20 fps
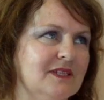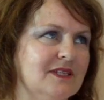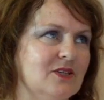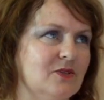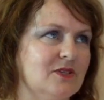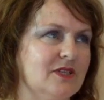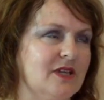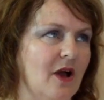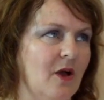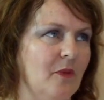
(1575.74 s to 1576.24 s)

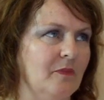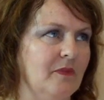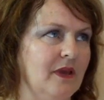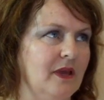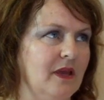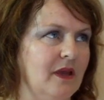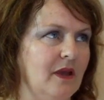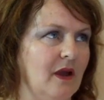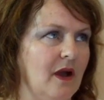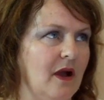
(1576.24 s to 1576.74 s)
so tell
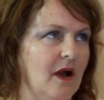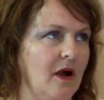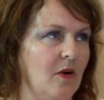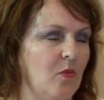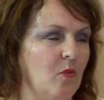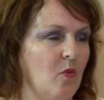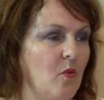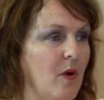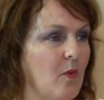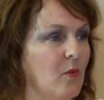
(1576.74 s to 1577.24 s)
me,
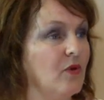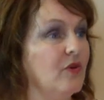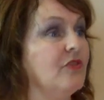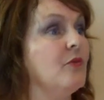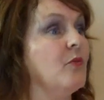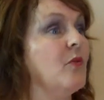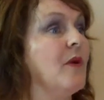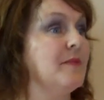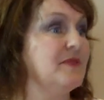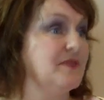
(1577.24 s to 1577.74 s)
what will
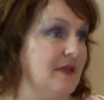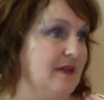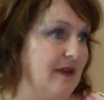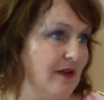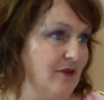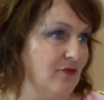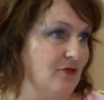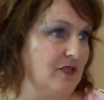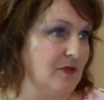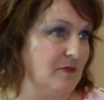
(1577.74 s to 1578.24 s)
the website
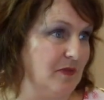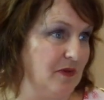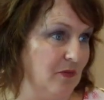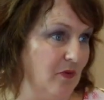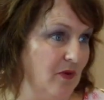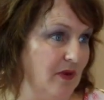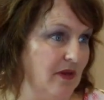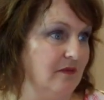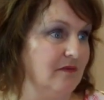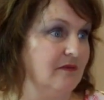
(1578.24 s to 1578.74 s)
address
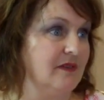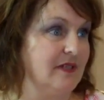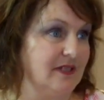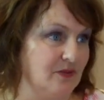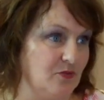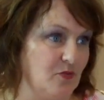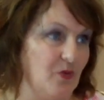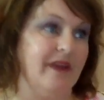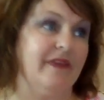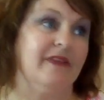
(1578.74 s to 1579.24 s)
be
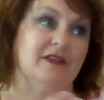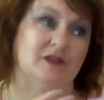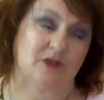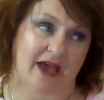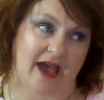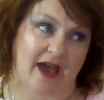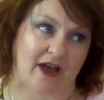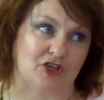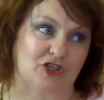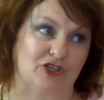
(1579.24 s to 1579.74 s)
when
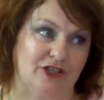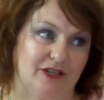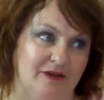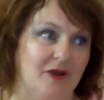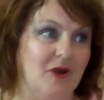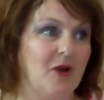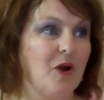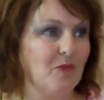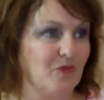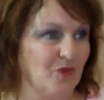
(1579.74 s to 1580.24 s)
this
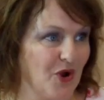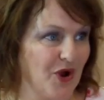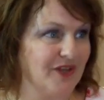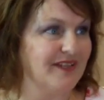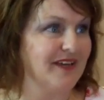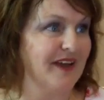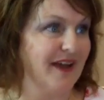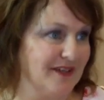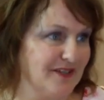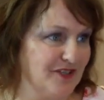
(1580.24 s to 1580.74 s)
actually
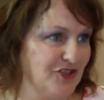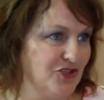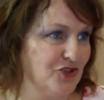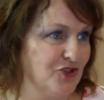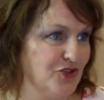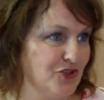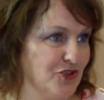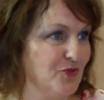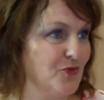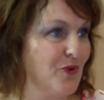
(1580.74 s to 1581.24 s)
broadcasts?
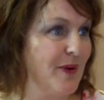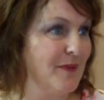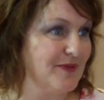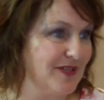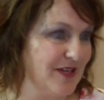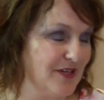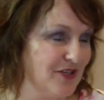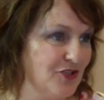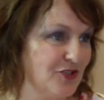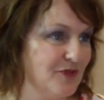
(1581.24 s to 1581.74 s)
Your
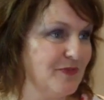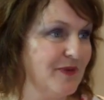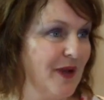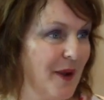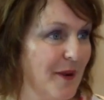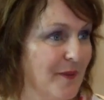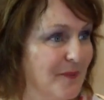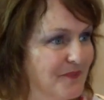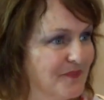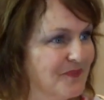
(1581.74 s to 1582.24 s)
website should
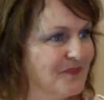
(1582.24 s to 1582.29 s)
be out.